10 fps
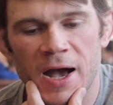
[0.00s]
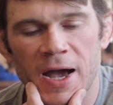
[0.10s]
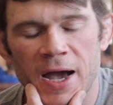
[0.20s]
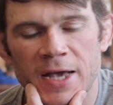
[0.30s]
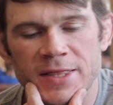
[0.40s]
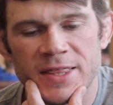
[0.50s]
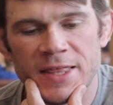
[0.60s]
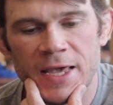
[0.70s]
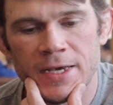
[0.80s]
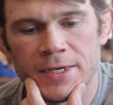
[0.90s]
I
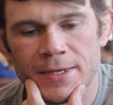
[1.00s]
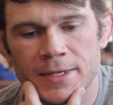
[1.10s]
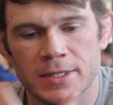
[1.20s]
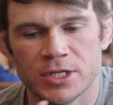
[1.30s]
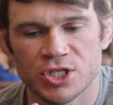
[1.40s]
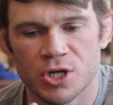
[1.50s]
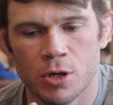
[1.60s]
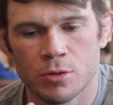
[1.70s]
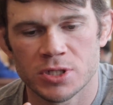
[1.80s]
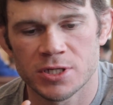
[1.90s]
think that
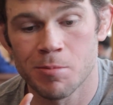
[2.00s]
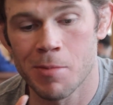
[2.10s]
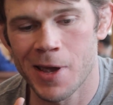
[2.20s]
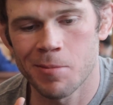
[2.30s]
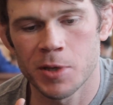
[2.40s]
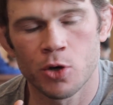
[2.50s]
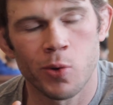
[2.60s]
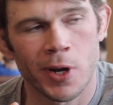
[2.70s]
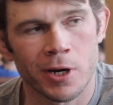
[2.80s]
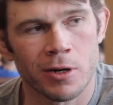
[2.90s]
Jones is maybe
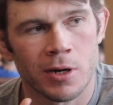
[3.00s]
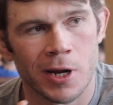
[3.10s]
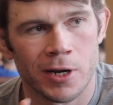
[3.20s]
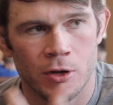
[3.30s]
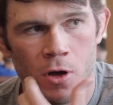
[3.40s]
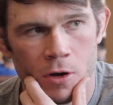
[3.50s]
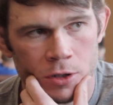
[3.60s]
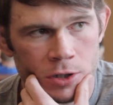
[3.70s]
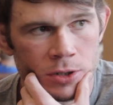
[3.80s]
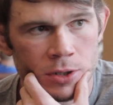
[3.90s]
quicker and
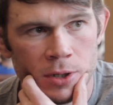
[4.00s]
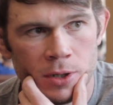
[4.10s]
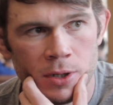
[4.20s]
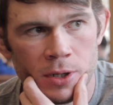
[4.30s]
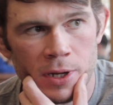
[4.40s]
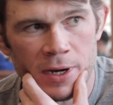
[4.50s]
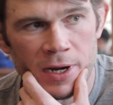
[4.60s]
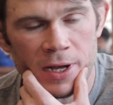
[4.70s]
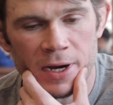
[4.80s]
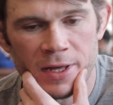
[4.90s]
longer, and
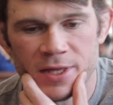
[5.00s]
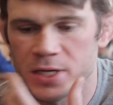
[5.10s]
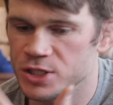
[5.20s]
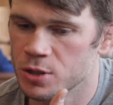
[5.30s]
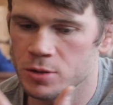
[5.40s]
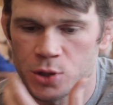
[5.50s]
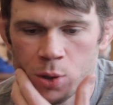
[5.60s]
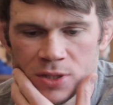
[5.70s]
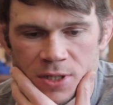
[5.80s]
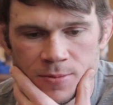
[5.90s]
I think Jones
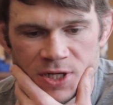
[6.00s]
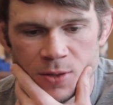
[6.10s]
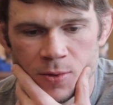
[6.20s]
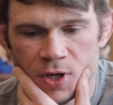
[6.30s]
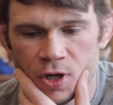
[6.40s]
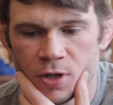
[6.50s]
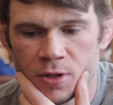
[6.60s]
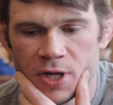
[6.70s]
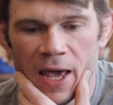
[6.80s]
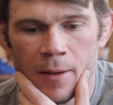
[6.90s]
always comes in with a
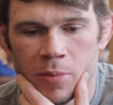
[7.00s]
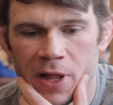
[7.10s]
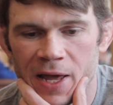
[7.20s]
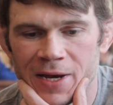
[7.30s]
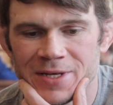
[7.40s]
good game plan.